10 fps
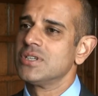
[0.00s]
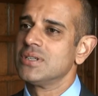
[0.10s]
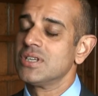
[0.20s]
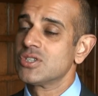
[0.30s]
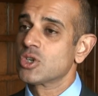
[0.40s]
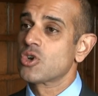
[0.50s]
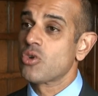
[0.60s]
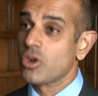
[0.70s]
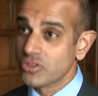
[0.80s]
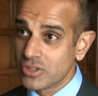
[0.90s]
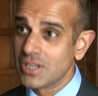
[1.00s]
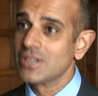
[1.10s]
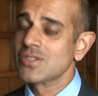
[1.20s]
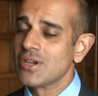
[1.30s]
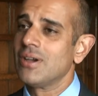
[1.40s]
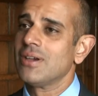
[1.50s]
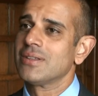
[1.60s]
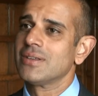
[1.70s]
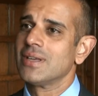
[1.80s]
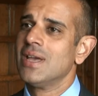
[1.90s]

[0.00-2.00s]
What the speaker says: in is across the entire thing.